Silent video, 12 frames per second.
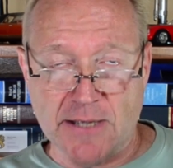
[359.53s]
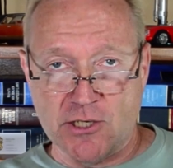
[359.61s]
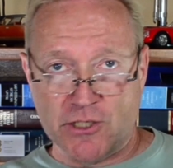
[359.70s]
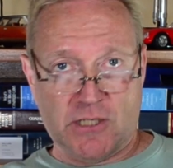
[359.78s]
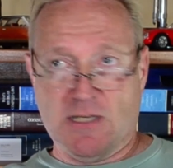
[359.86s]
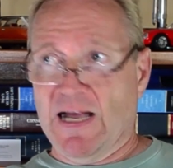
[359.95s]

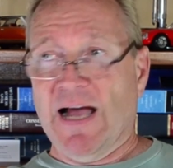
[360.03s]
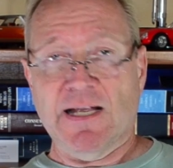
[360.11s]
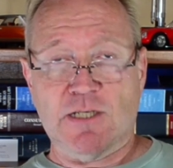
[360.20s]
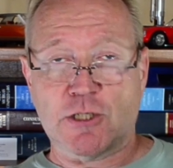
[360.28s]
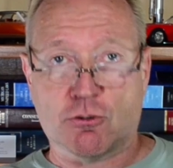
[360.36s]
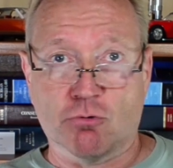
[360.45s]
Just the guy
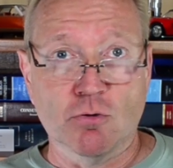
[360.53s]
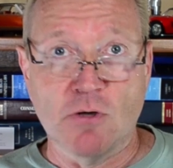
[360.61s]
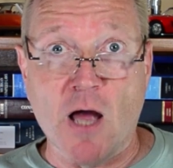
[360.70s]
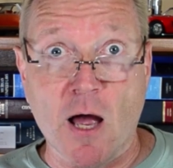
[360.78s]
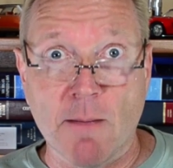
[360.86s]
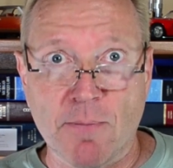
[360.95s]
screwed
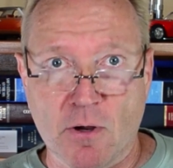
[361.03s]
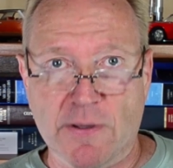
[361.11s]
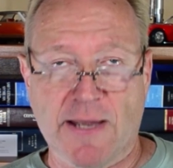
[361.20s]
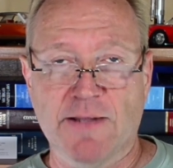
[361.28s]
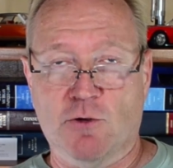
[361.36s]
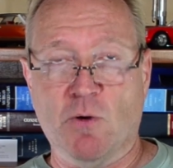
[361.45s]
up,
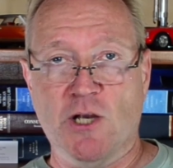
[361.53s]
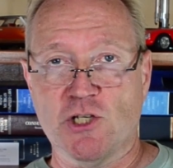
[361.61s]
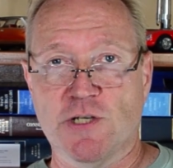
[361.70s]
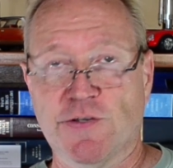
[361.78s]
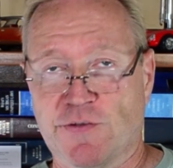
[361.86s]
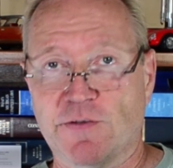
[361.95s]
okay? And the
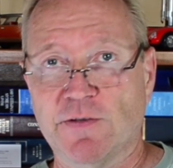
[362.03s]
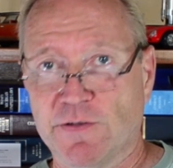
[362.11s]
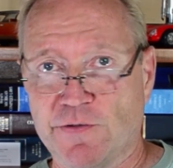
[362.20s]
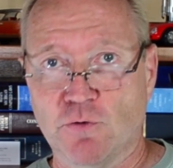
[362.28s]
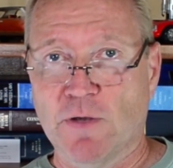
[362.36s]
question is, do you